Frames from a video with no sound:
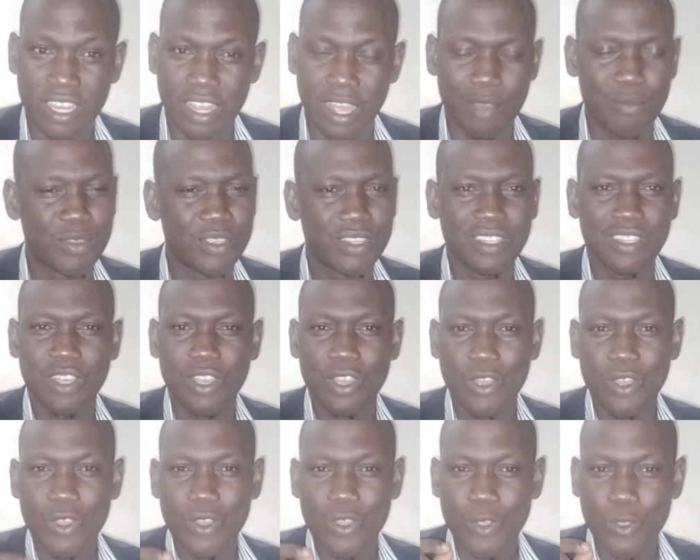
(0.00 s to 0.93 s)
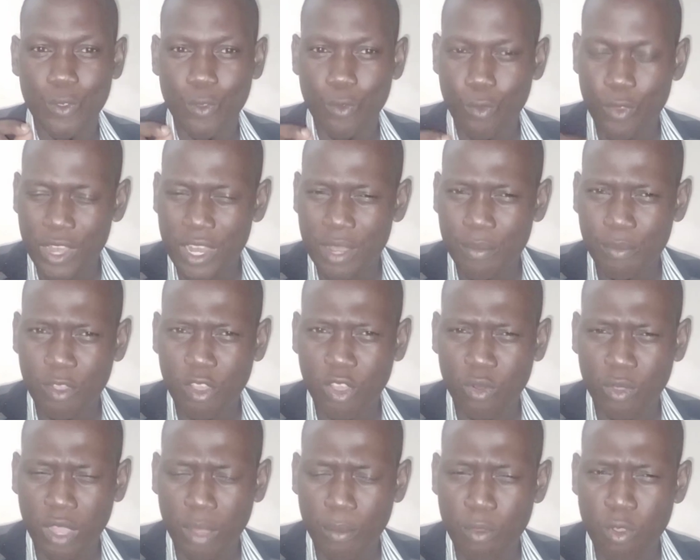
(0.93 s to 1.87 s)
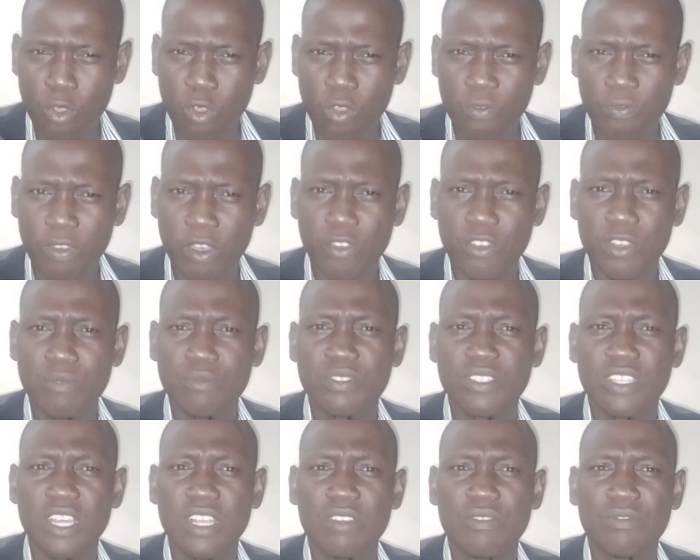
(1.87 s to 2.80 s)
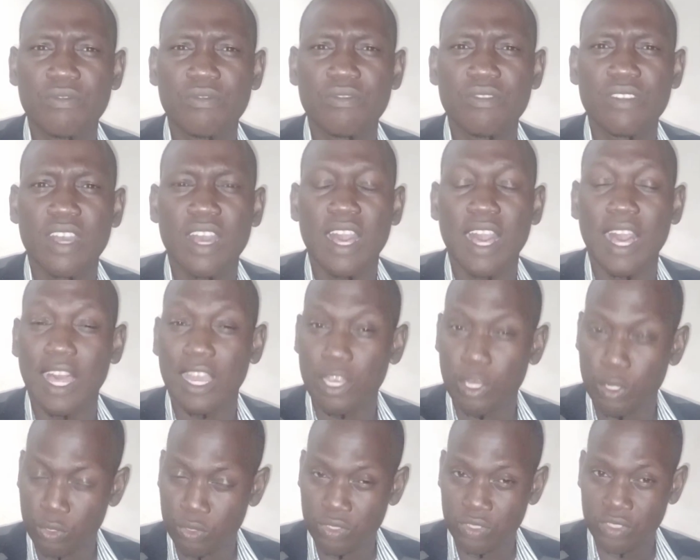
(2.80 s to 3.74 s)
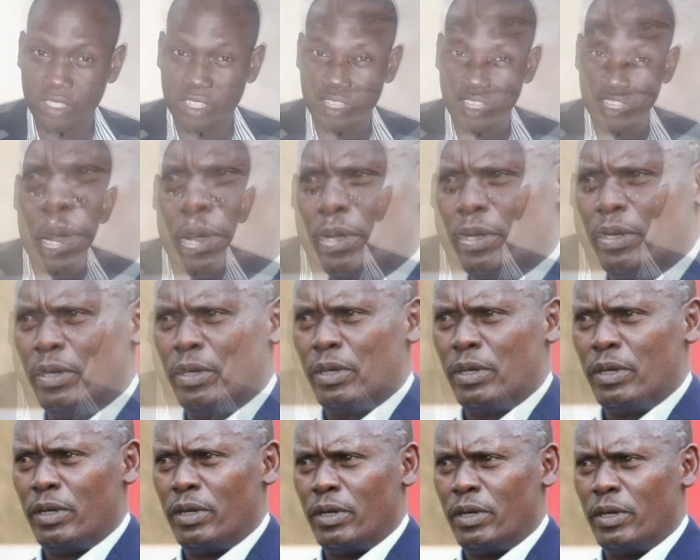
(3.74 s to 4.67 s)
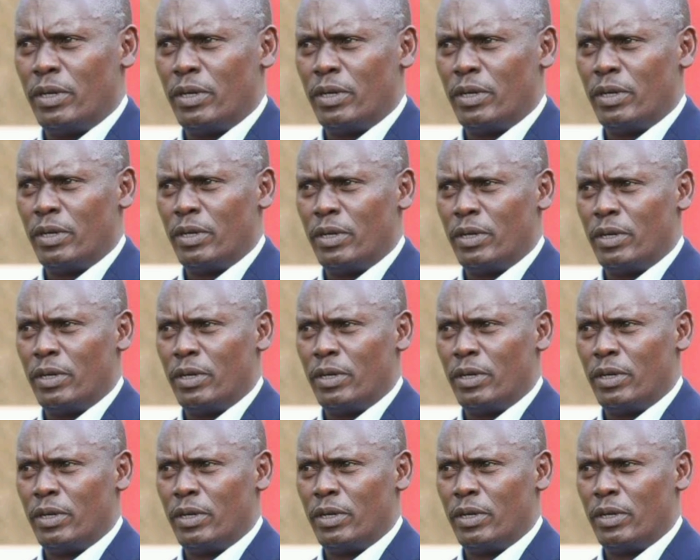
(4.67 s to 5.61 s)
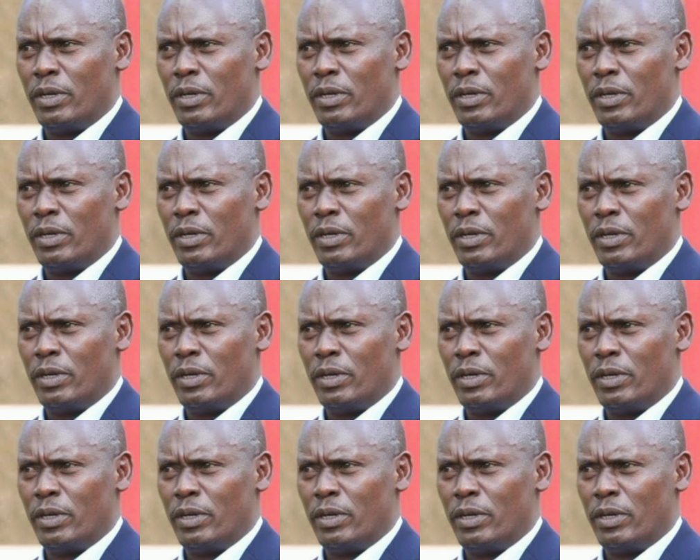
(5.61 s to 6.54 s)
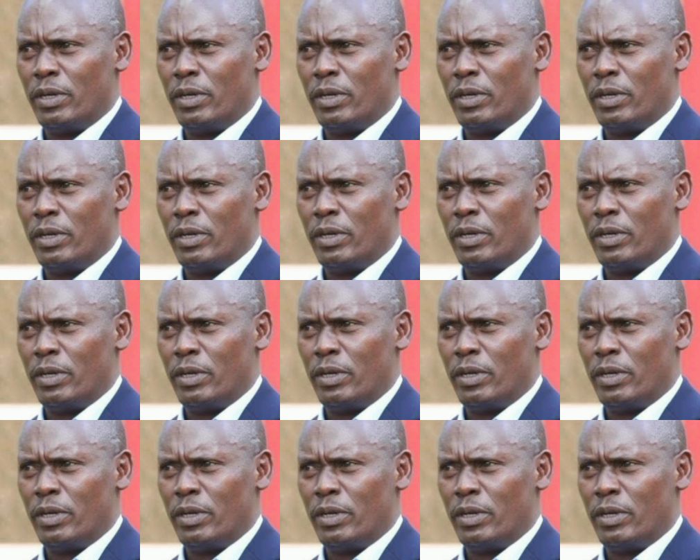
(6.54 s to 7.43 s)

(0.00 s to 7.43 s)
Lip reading: I mean, William Kabogo found himself alone. At first, he had the support of Moses Kuria, but then